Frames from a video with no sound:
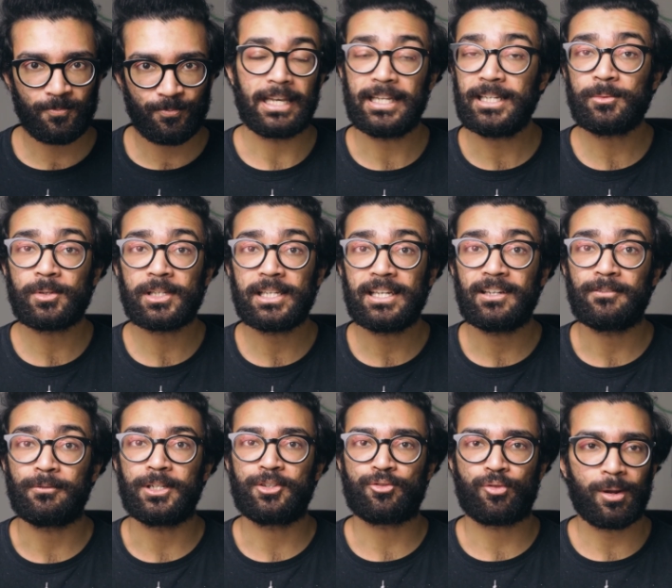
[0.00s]
And equally,
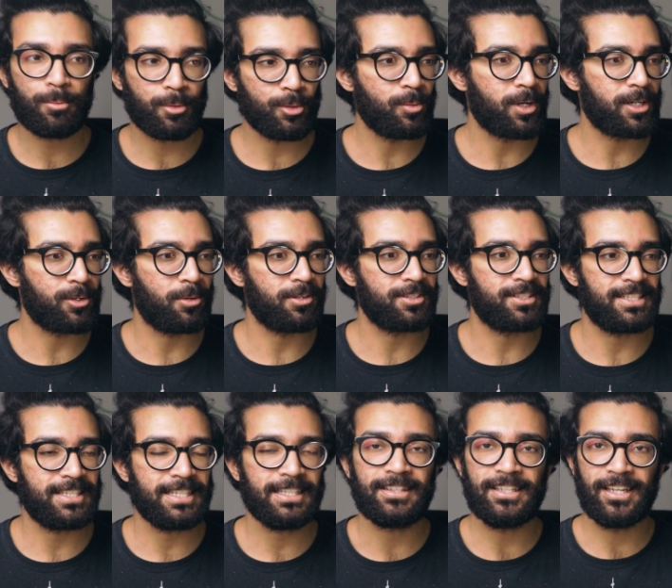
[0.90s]
if we treble one
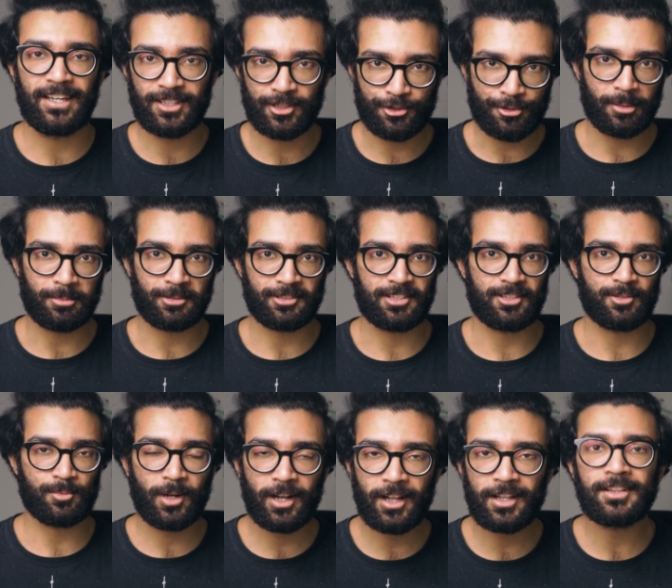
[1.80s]
quantity, the other trebles
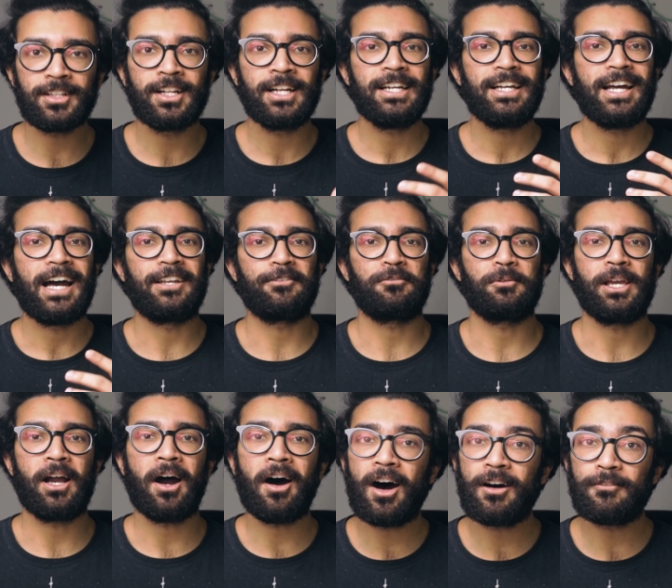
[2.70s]
as well. And if
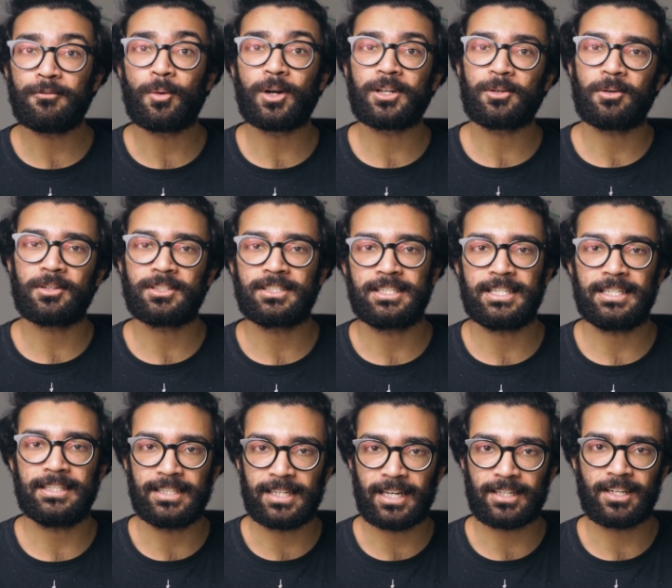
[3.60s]
we halve one
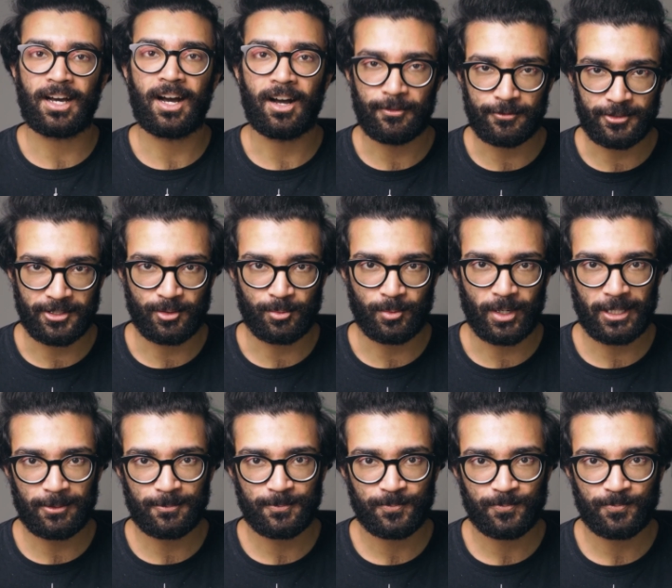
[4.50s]
quantity, the other halves as
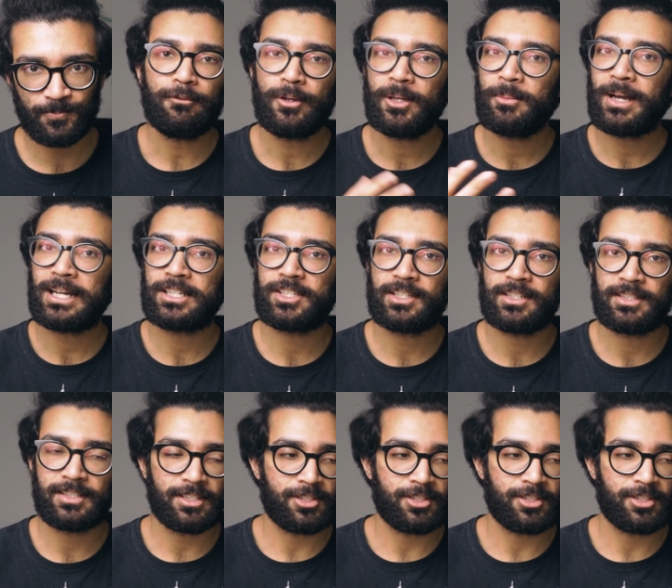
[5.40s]
well. If we imagine a